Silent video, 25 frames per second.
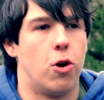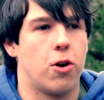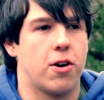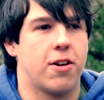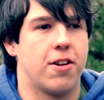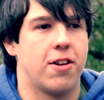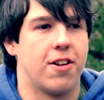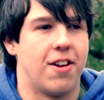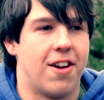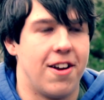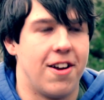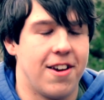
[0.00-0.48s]

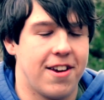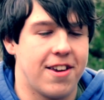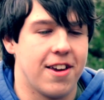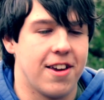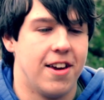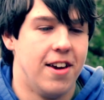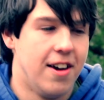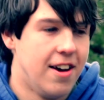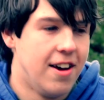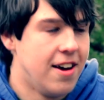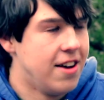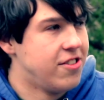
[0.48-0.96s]
walk like
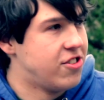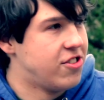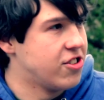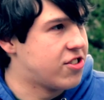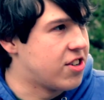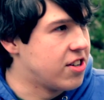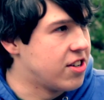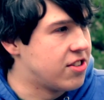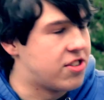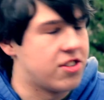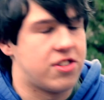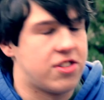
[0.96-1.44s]

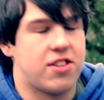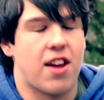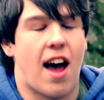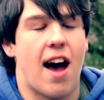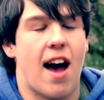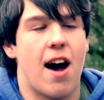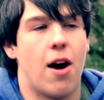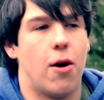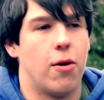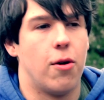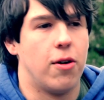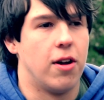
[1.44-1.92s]
just into
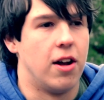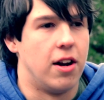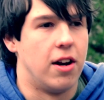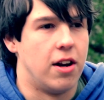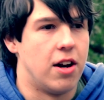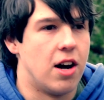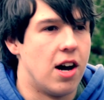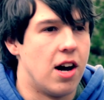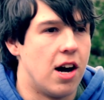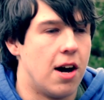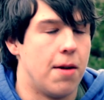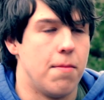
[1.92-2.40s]
town,
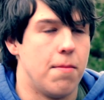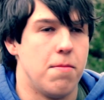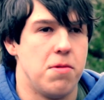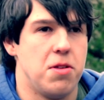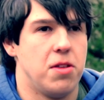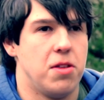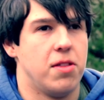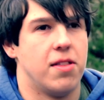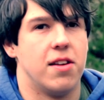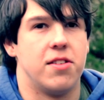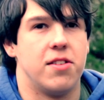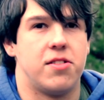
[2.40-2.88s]
and
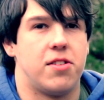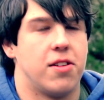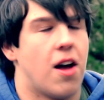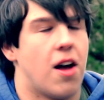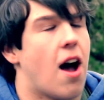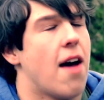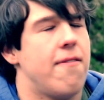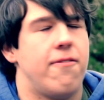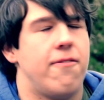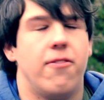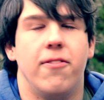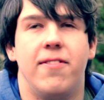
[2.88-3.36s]

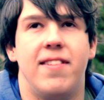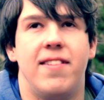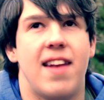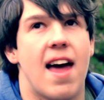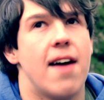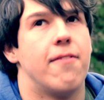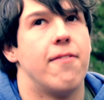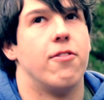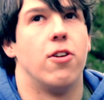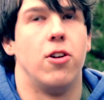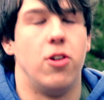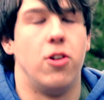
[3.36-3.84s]
I've
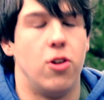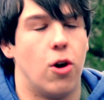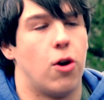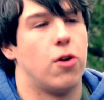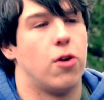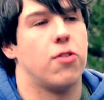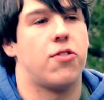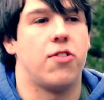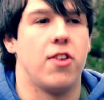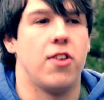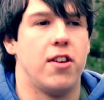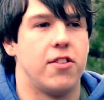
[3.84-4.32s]
never
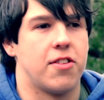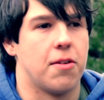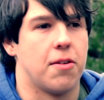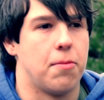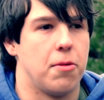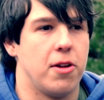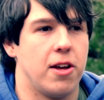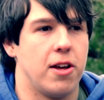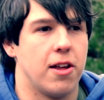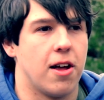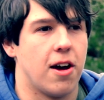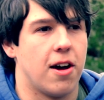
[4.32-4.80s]
not seen
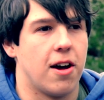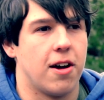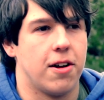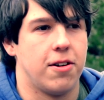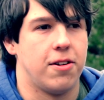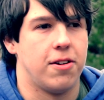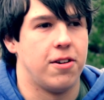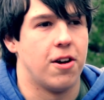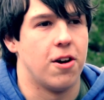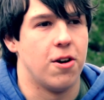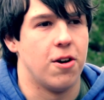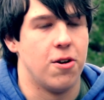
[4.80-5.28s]
somebody
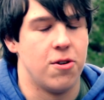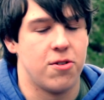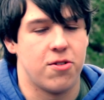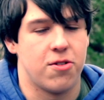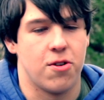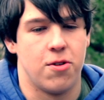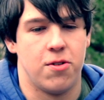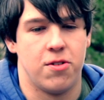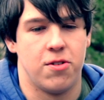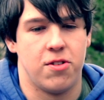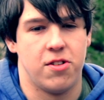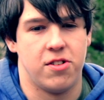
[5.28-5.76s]
that I know,
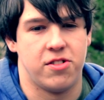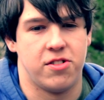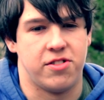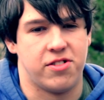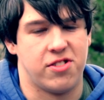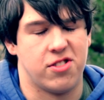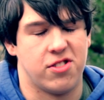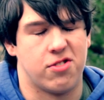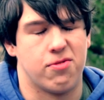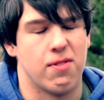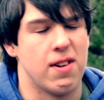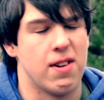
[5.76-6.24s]
so
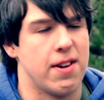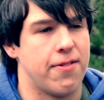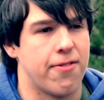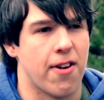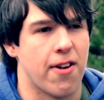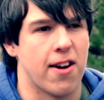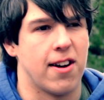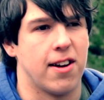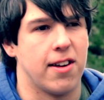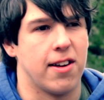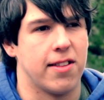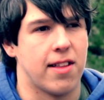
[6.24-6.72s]
it's just really
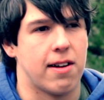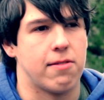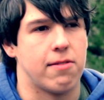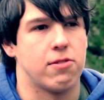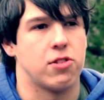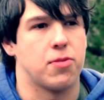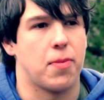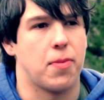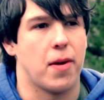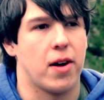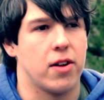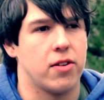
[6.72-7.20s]
friendly in that
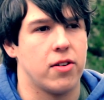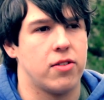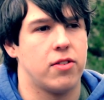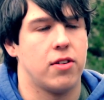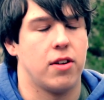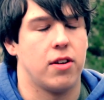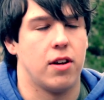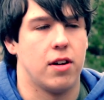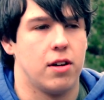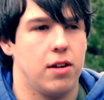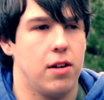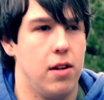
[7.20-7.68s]
respect,
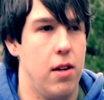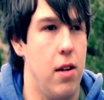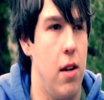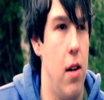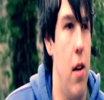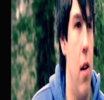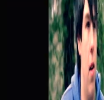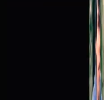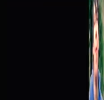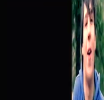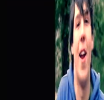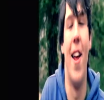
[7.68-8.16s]
yeah.
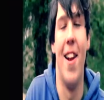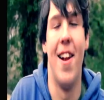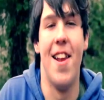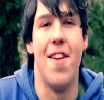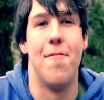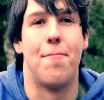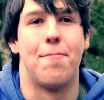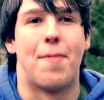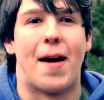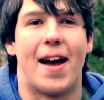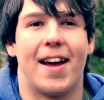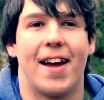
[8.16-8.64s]
When I
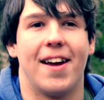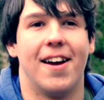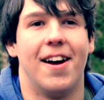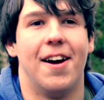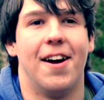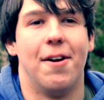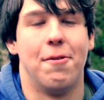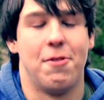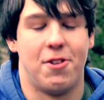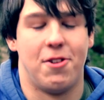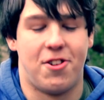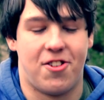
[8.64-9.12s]
leave
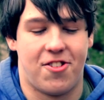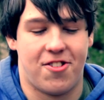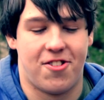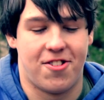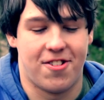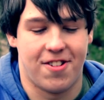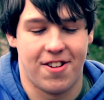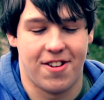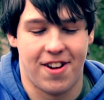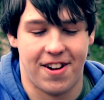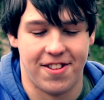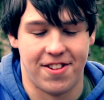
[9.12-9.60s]
Bangor,
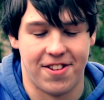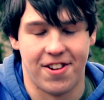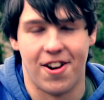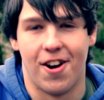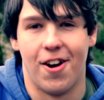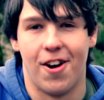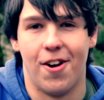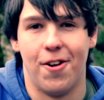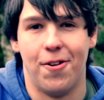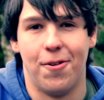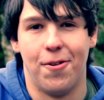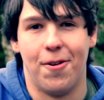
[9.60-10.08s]
which I don't
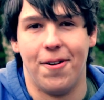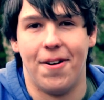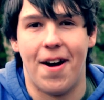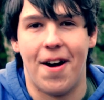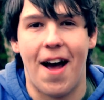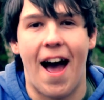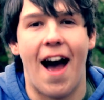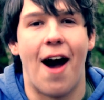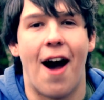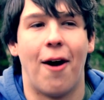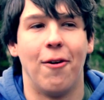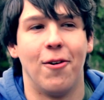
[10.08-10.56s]
know
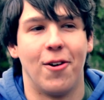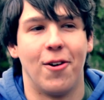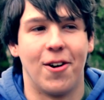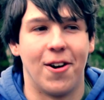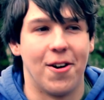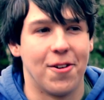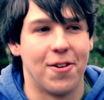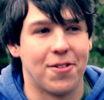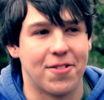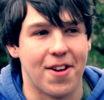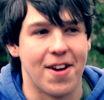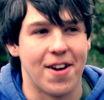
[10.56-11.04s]
how long
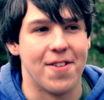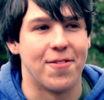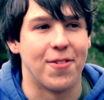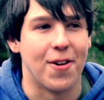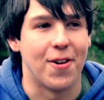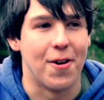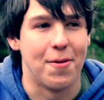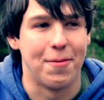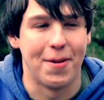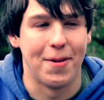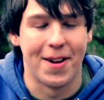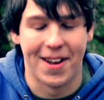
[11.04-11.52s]
I'll stay
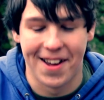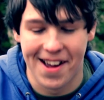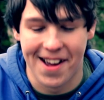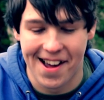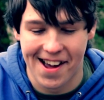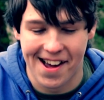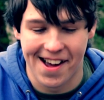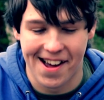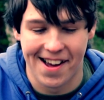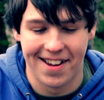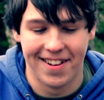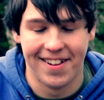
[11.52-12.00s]
for,
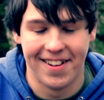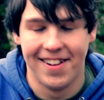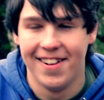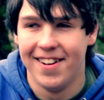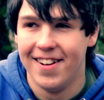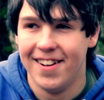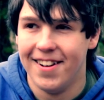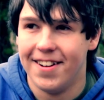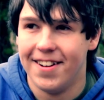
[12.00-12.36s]
but